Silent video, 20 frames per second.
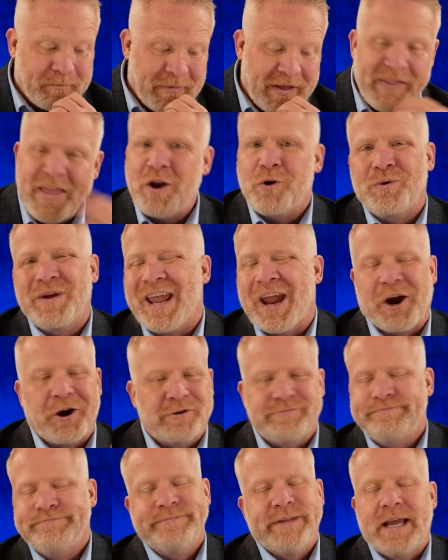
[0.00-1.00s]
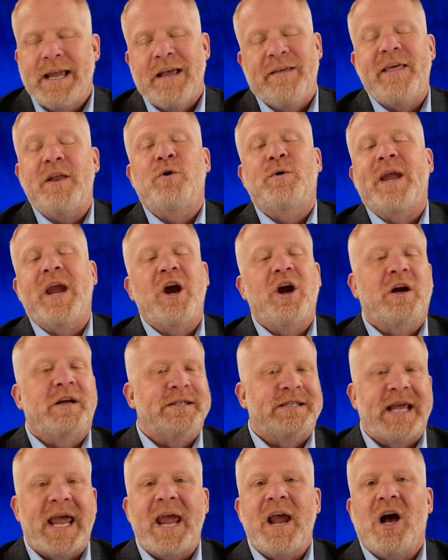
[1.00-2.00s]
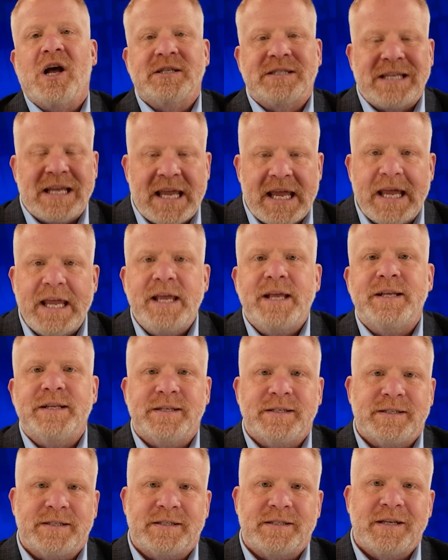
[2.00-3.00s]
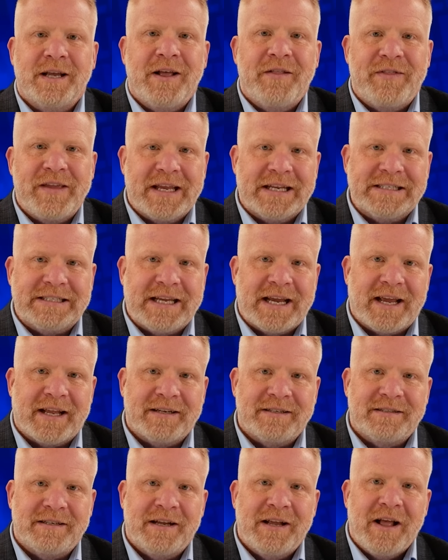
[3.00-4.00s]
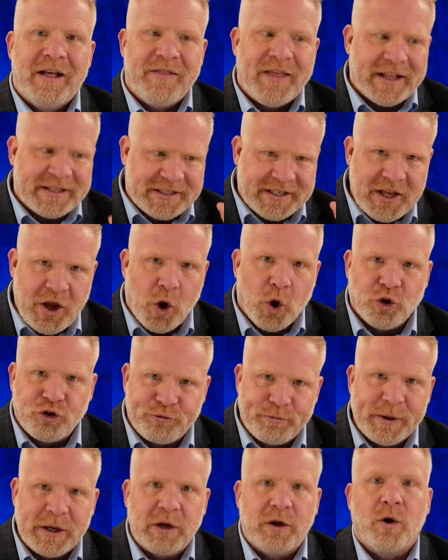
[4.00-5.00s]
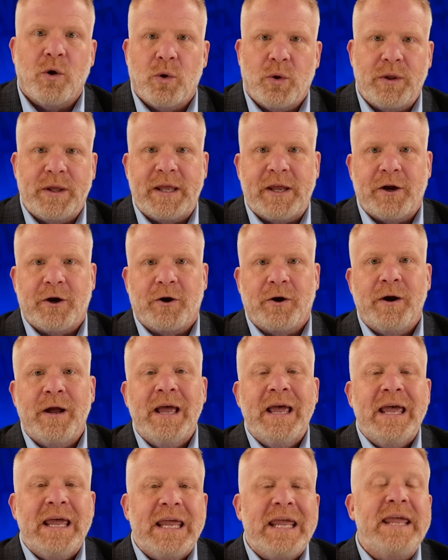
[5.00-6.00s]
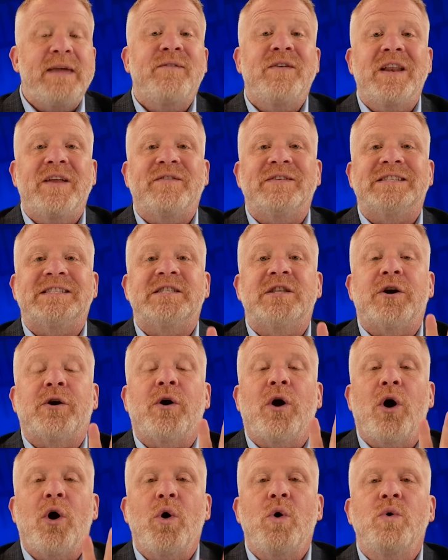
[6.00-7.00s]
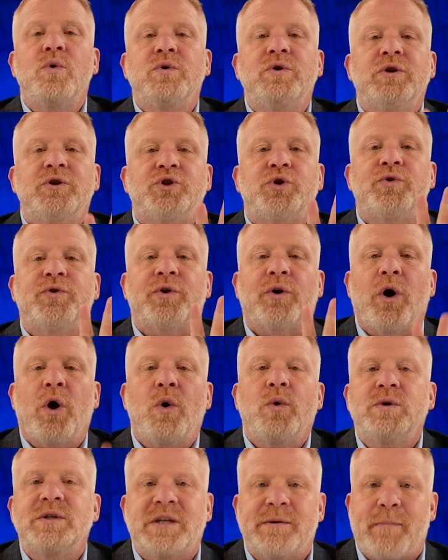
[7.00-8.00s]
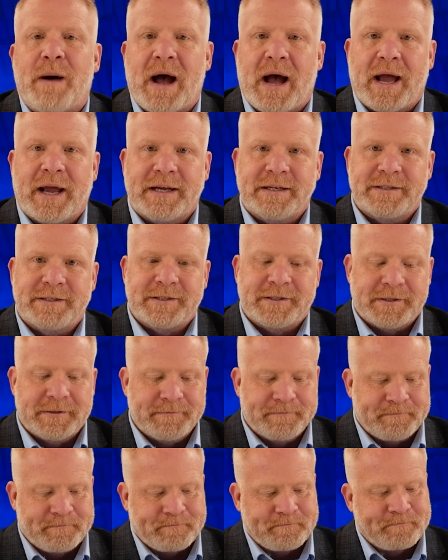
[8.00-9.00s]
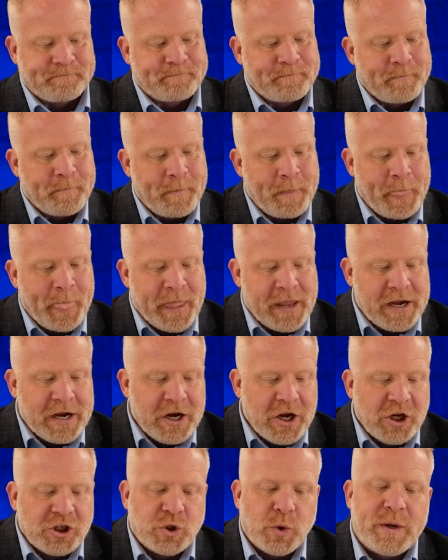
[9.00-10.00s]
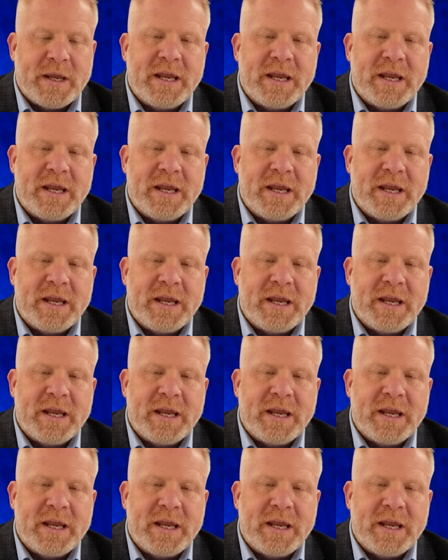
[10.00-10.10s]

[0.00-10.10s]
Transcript: And they don't care. They don't care because chaos is the intent. That's the ultimate goal here, even if it's their own to their own demise. So